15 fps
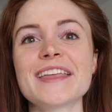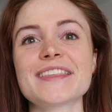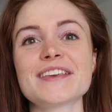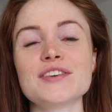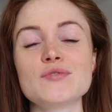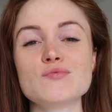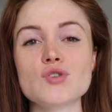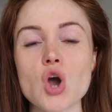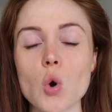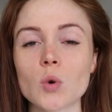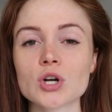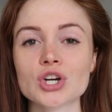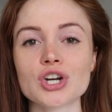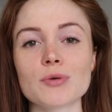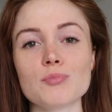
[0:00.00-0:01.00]
that you know
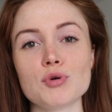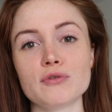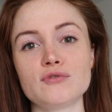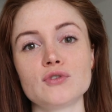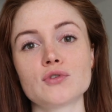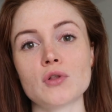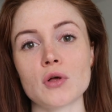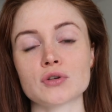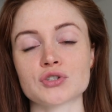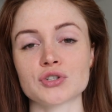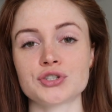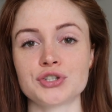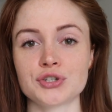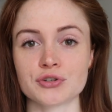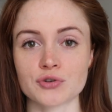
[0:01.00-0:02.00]
are gonna move you closer
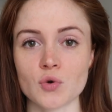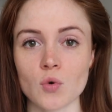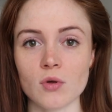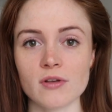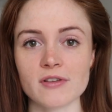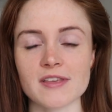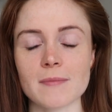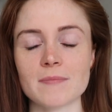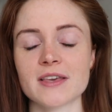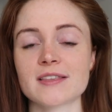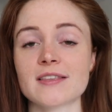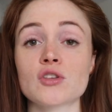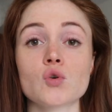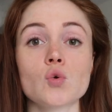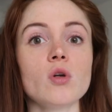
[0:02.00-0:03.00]
to your goals.
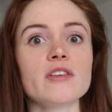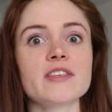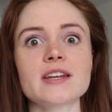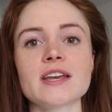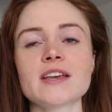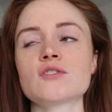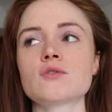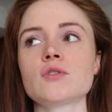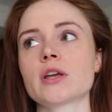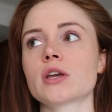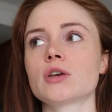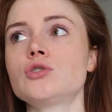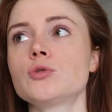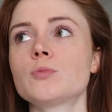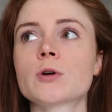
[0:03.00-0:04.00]
Because as cool as it is to do like
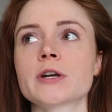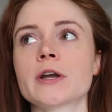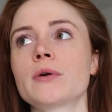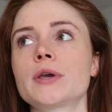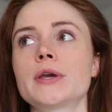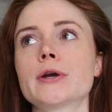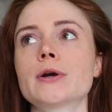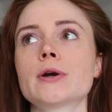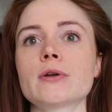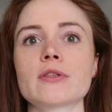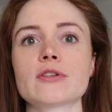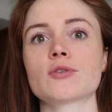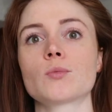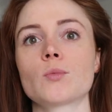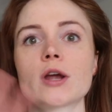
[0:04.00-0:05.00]
a YouTube workout here, and
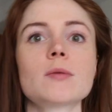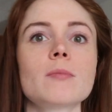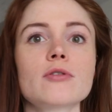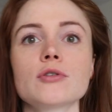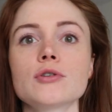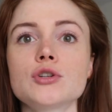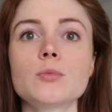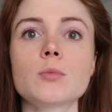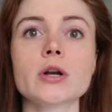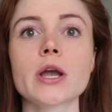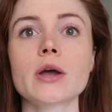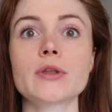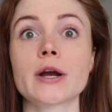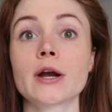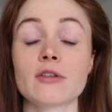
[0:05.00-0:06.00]
then some random other YouTube
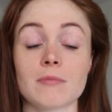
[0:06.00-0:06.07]
workout there,